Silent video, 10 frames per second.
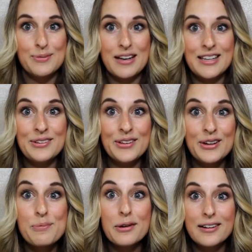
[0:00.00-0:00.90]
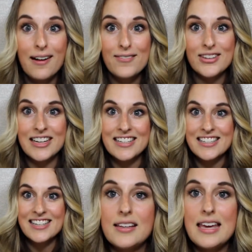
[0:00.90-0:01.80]
make you look more
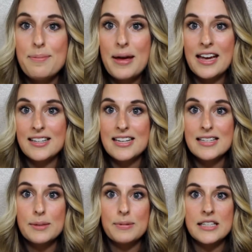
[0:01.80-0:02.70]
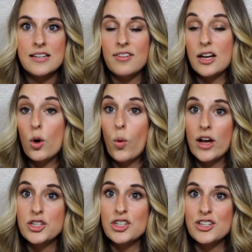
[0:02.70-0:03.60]
confident. Keep handy specific
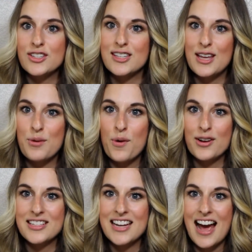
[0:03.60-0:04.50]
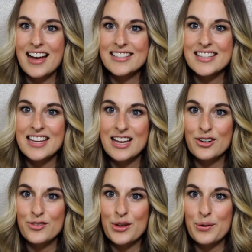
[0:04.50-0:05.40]
questions that you want to ask the
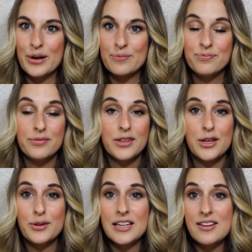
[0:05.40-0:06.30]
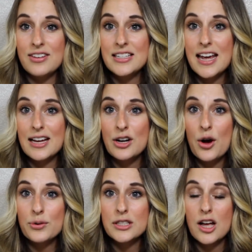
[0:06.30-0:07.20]
interviewer. You can even take
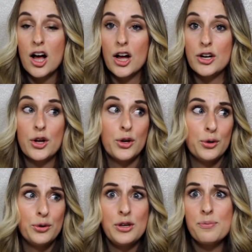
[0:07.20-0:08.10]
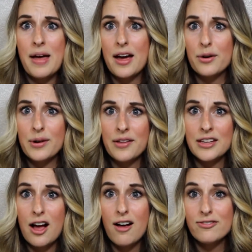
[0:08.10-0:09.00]
notes on who you met around
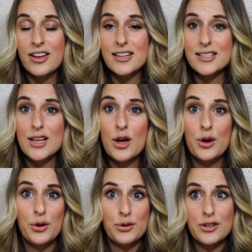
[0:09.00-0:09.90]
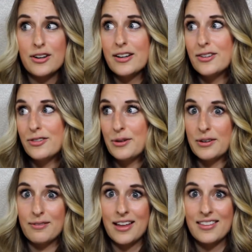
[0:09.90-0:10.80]
the office, who you're
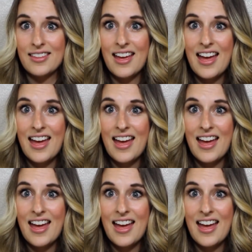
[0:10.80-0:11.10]
interviewing with,